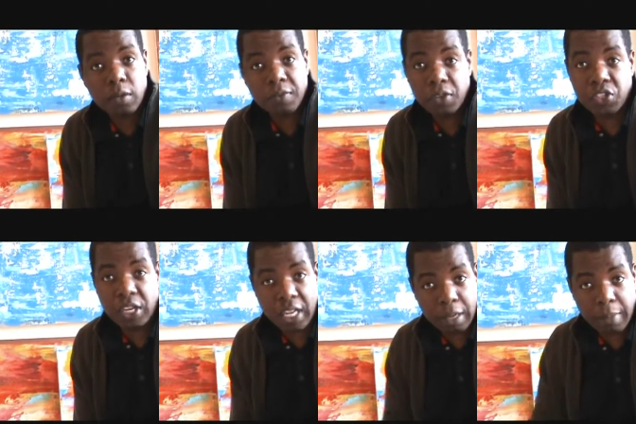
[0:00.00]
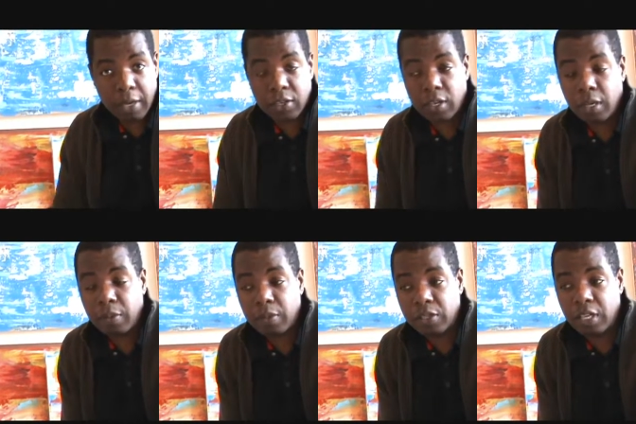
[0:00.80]
Virgin Elements,
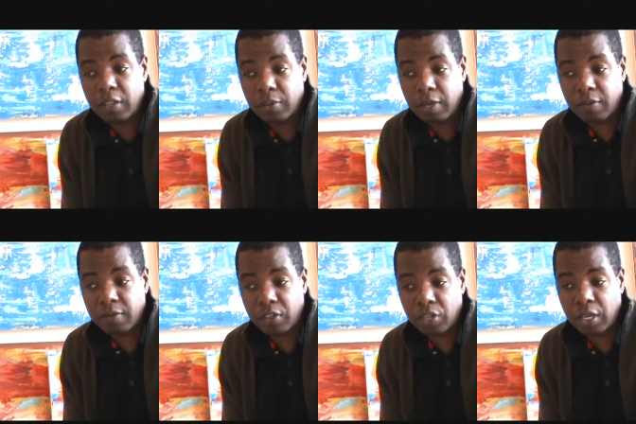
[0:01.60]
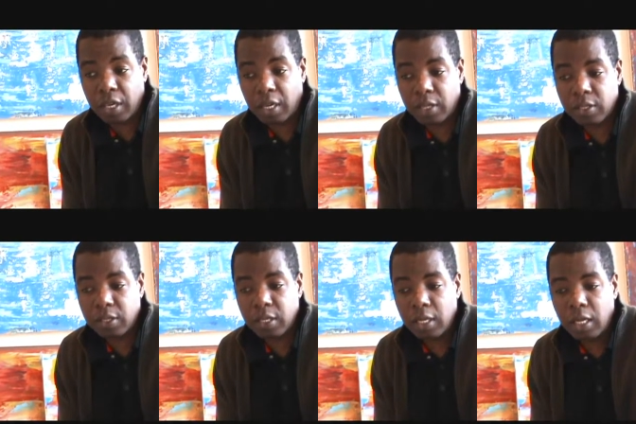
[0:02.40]
which deals with the Virgin
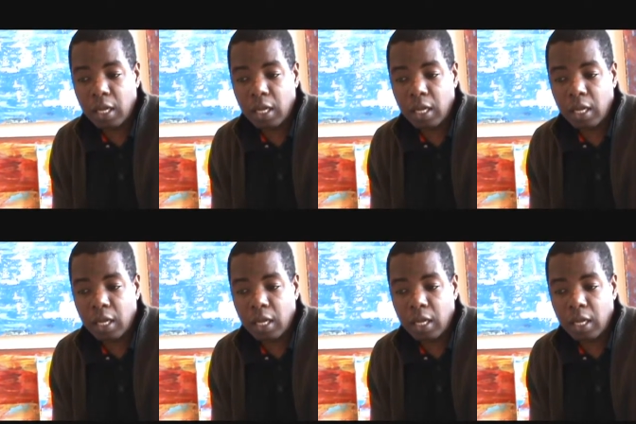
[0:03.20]
Islands,